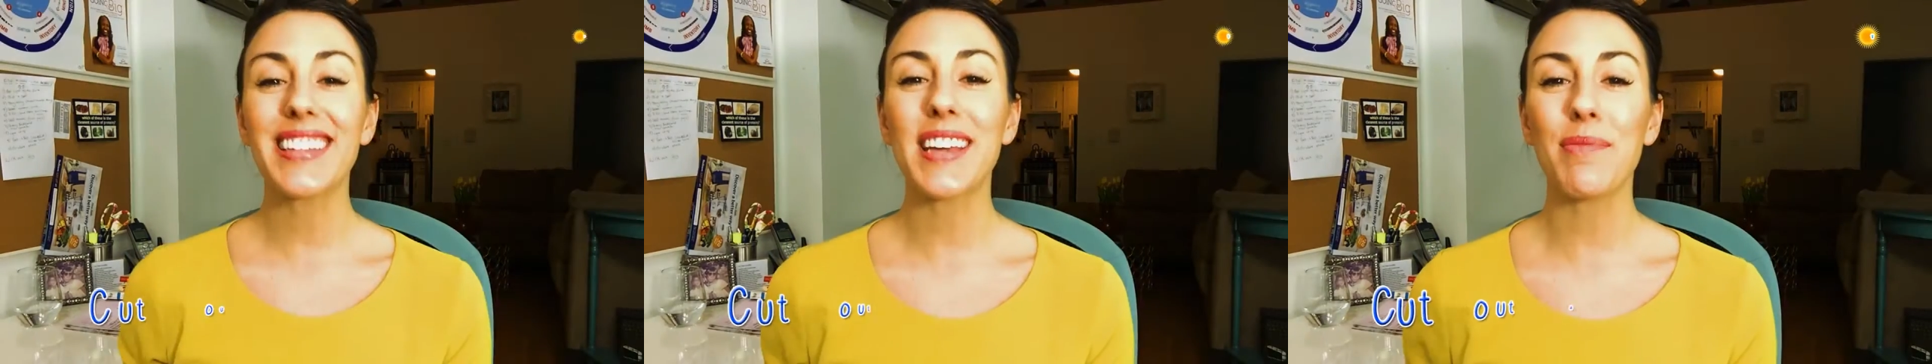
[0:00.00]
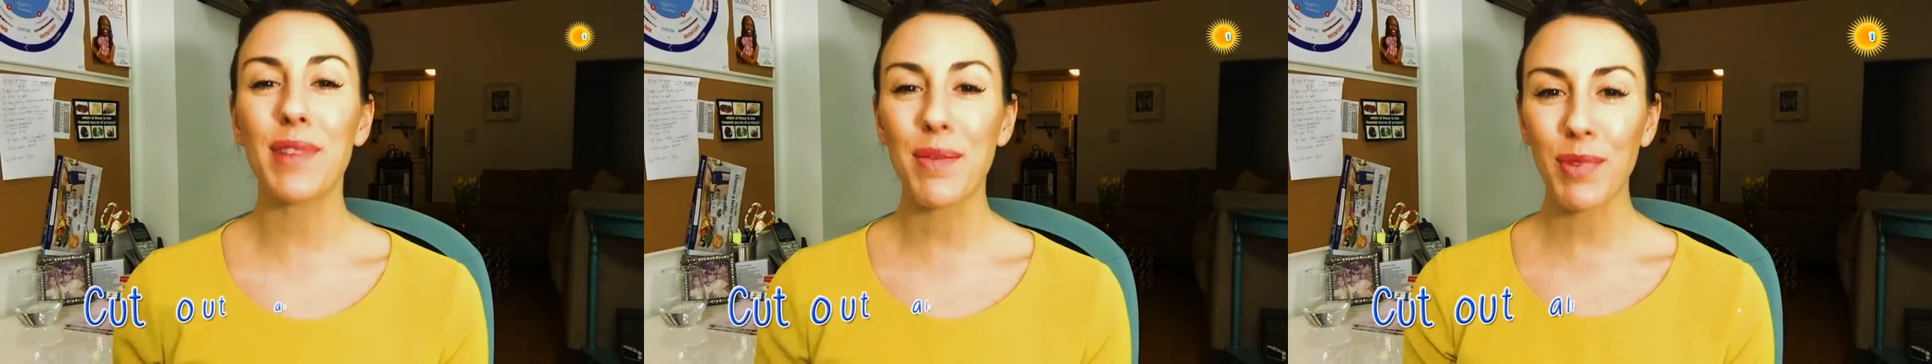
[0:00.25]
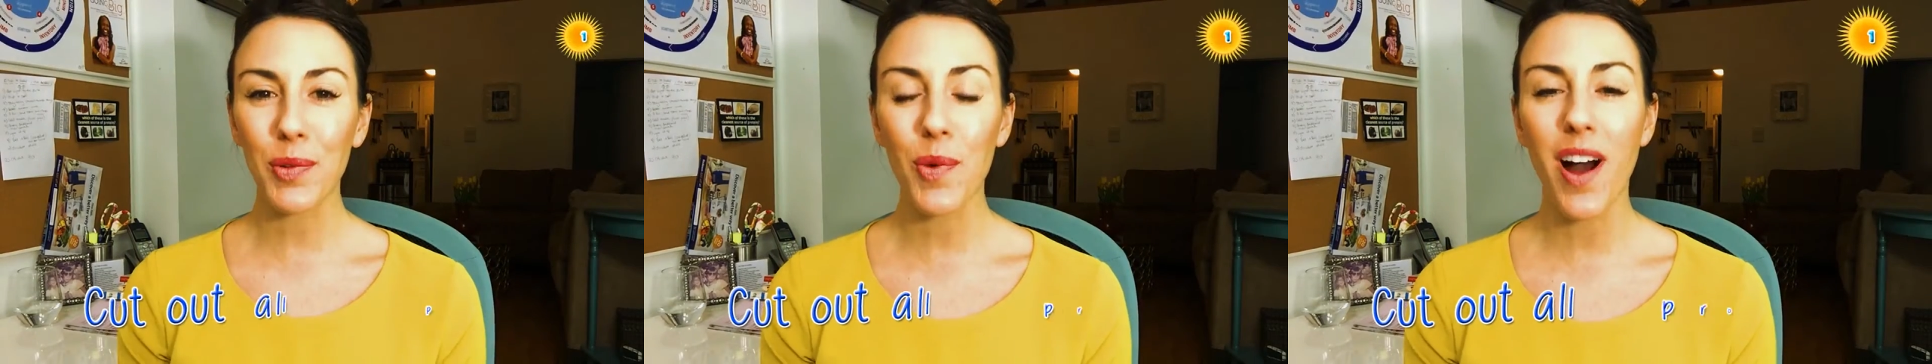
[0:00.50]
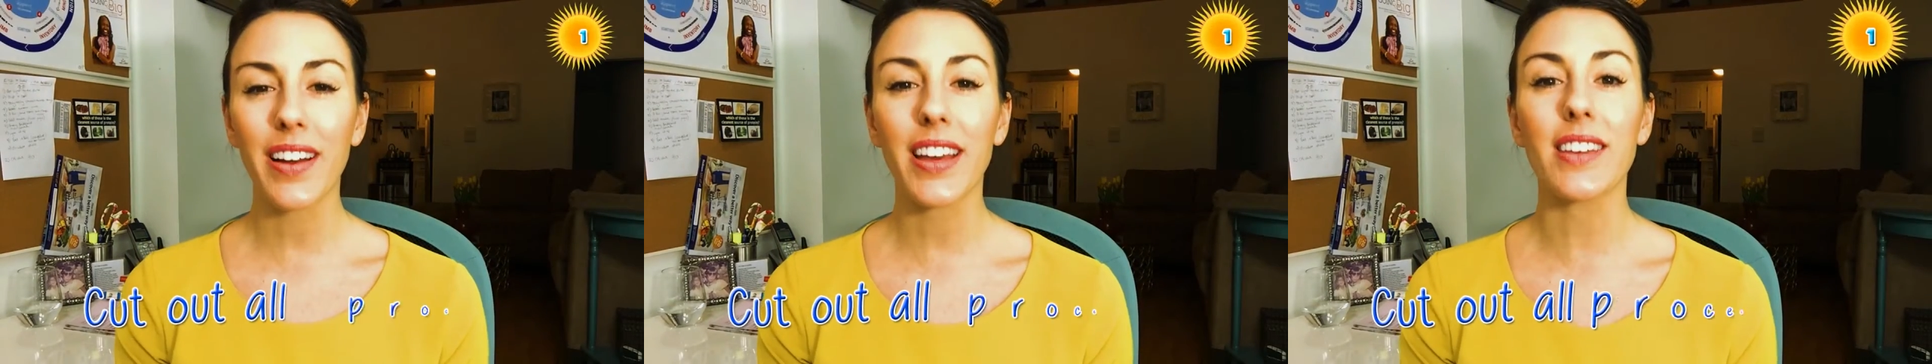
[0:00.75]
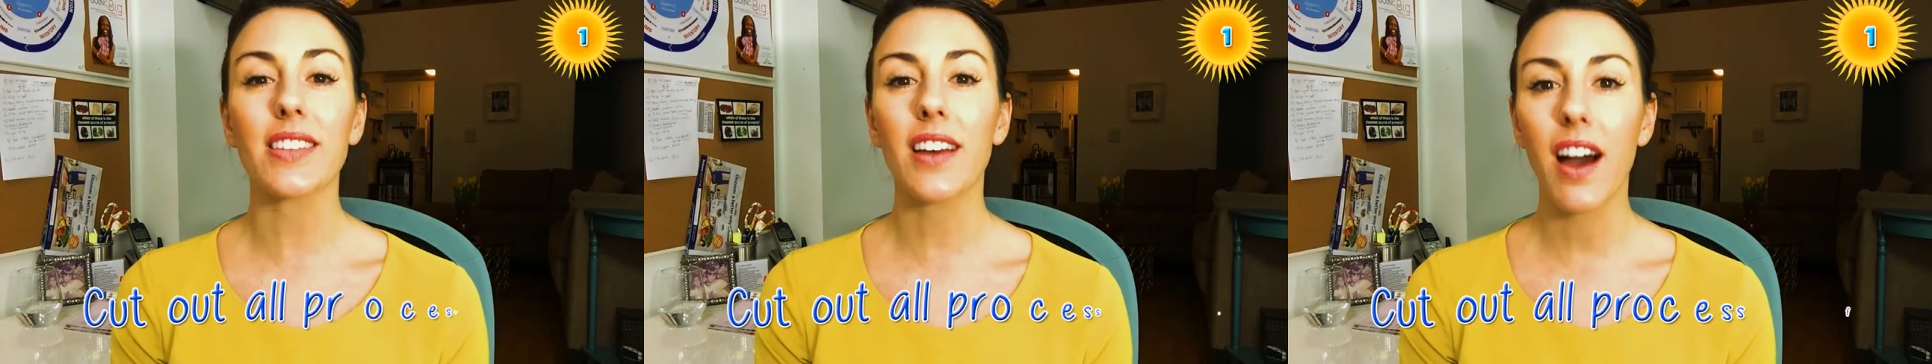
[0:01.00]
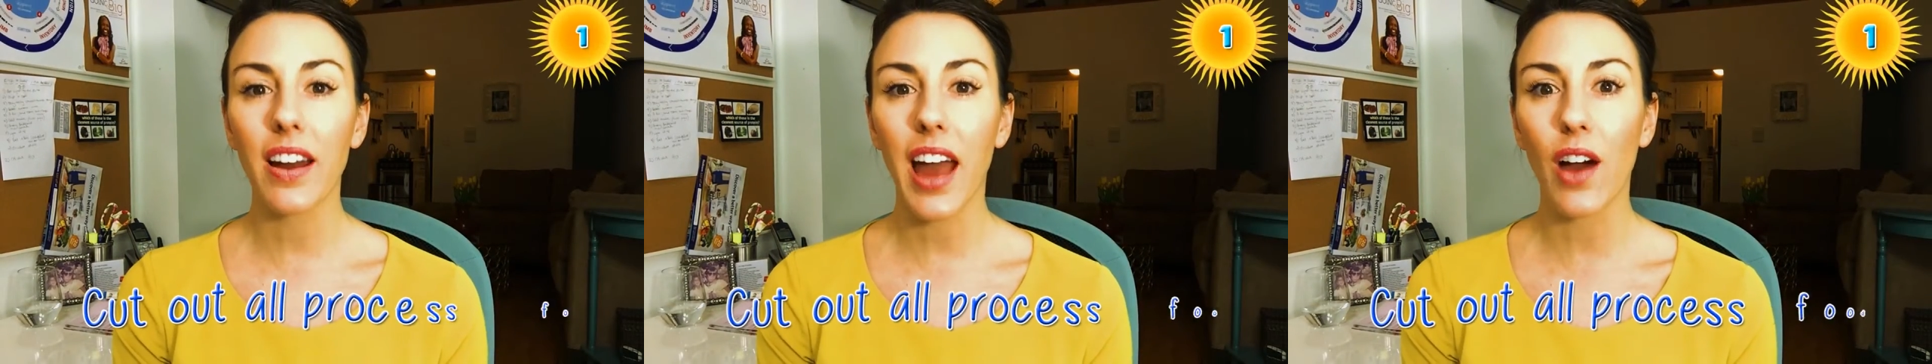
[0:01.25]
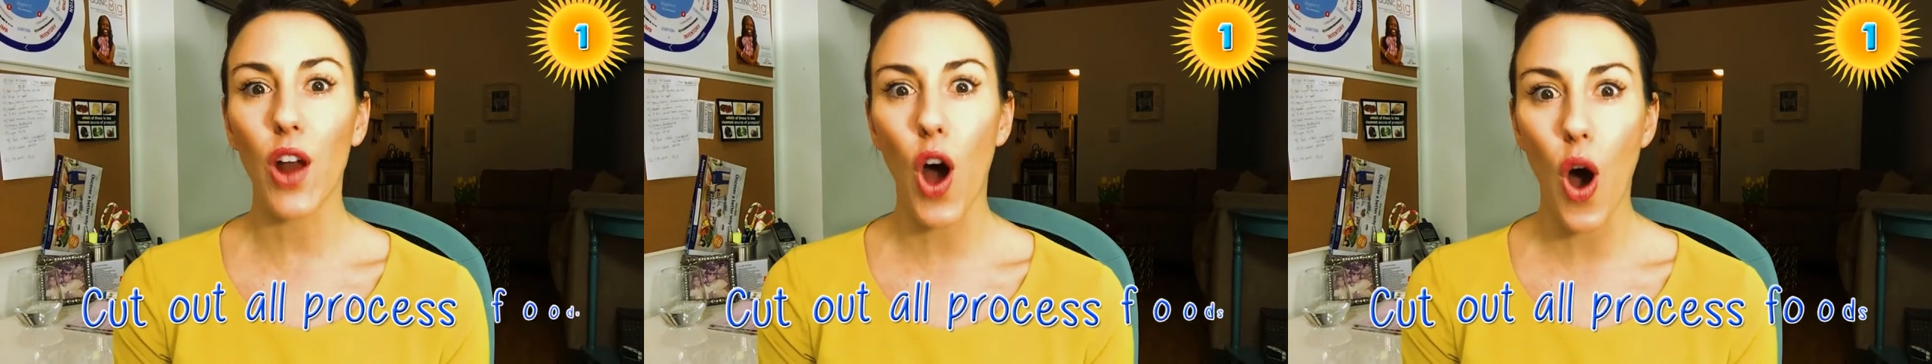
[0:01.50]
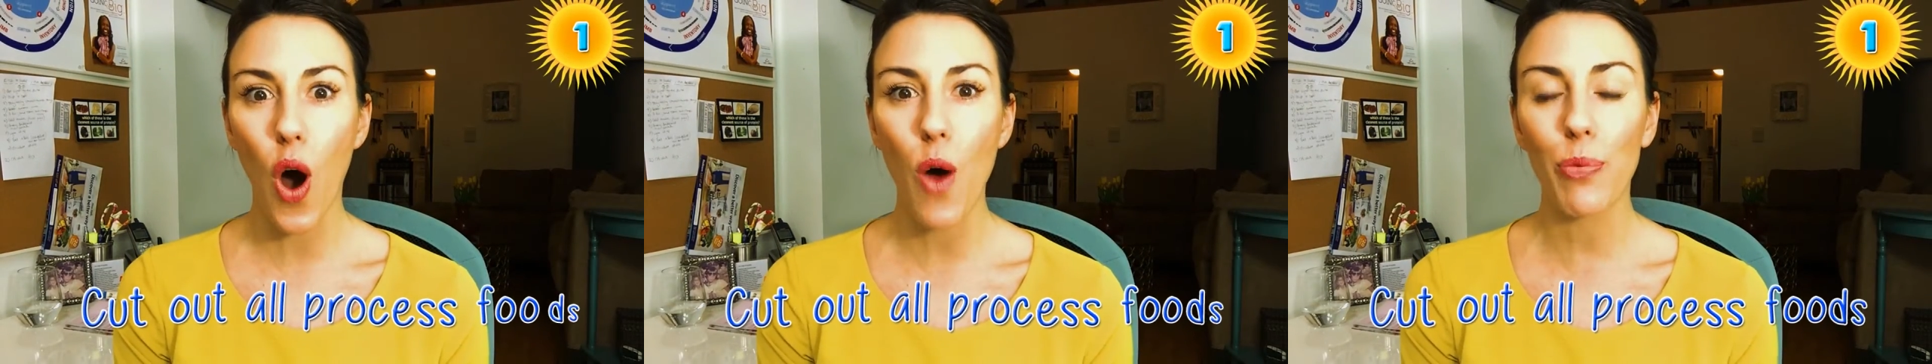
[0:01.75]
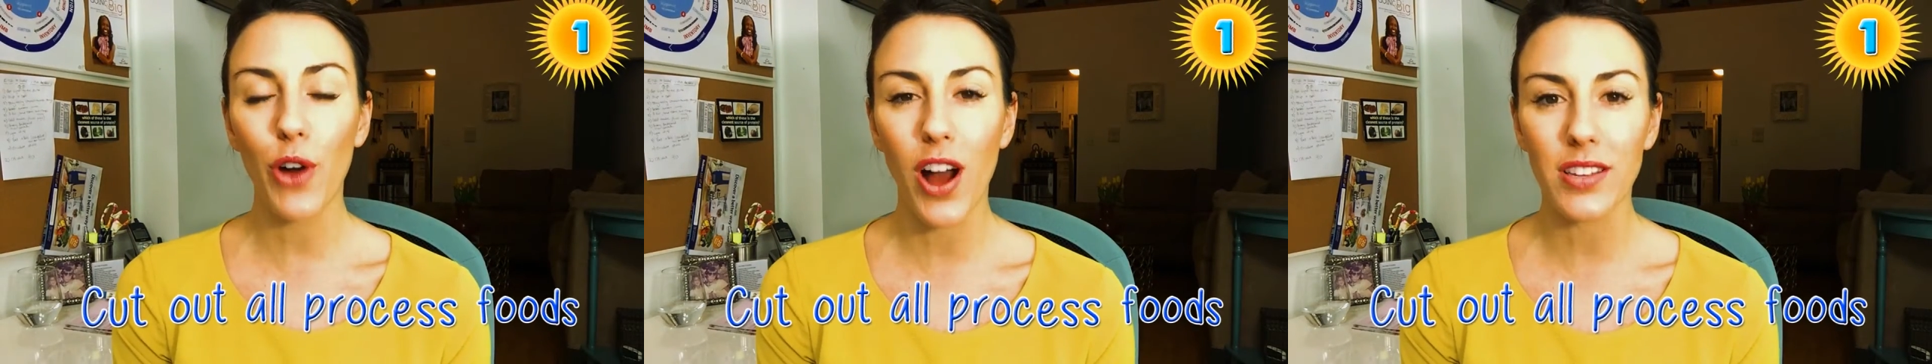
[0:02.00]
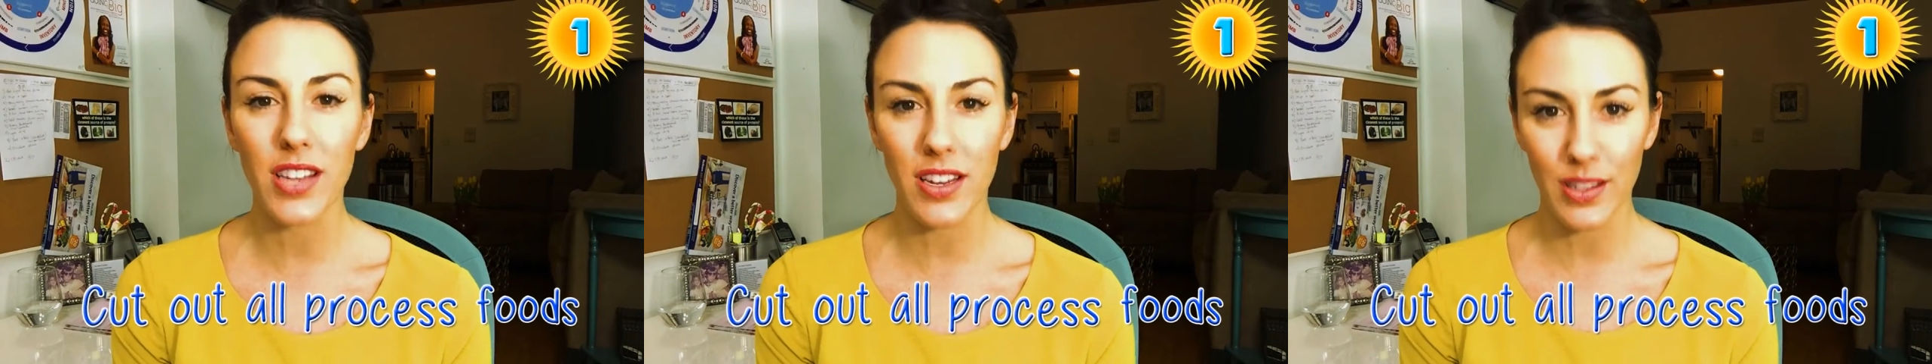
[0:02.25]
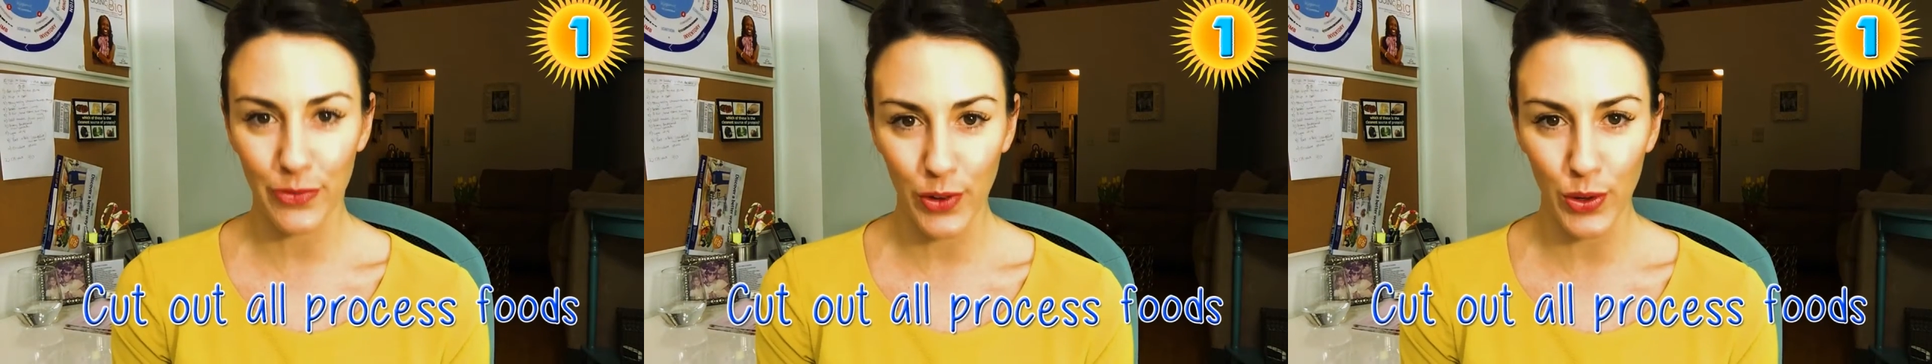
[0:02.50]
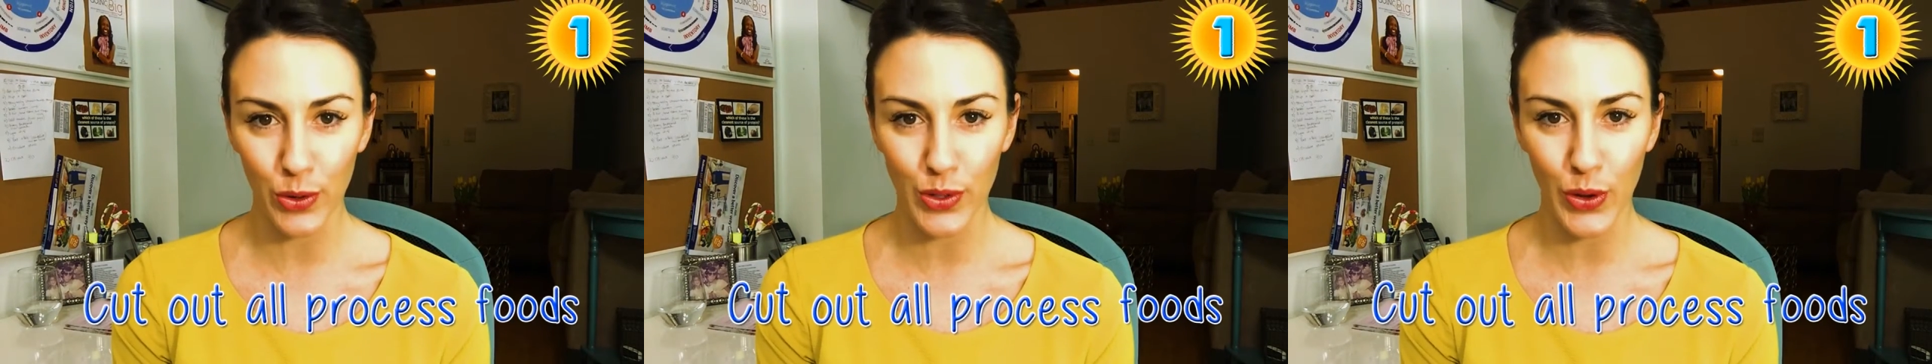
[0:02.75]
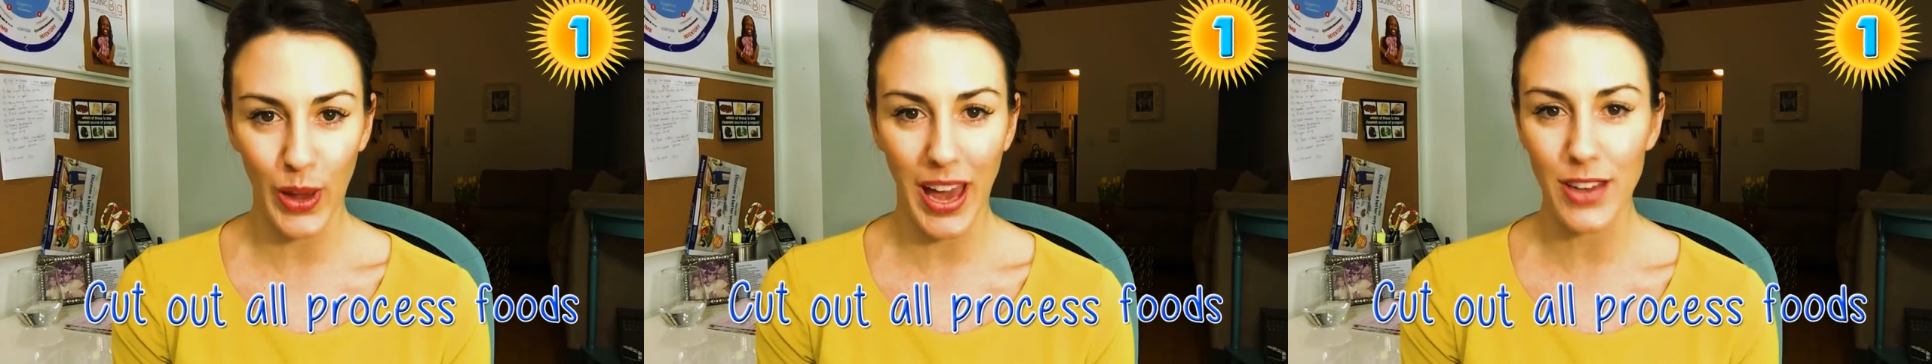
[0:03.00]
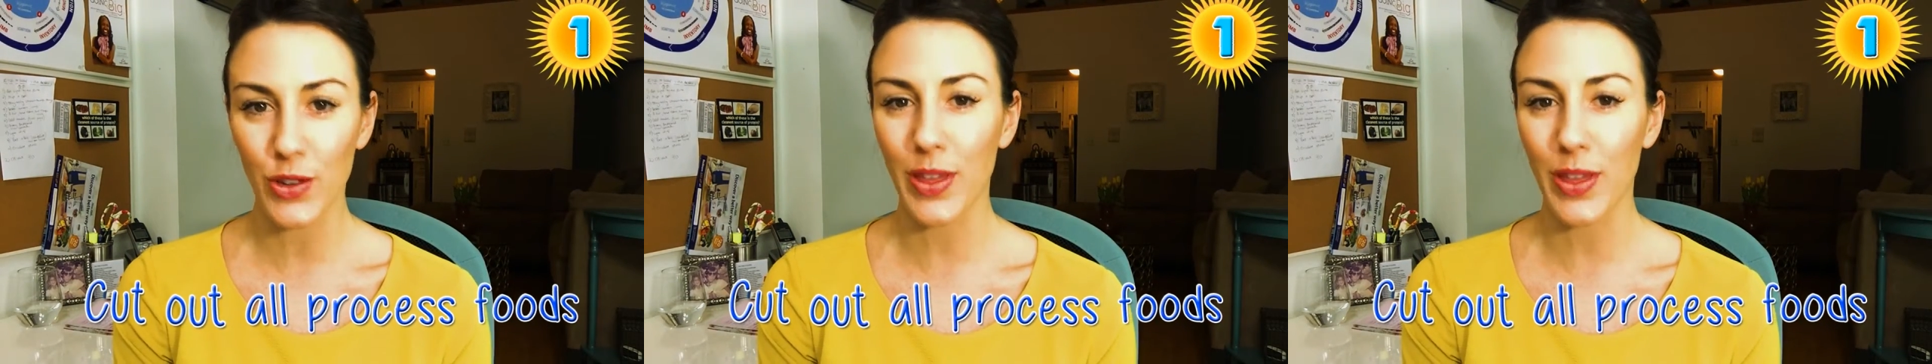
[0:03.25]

tip number one is cut out all processed foods, okay?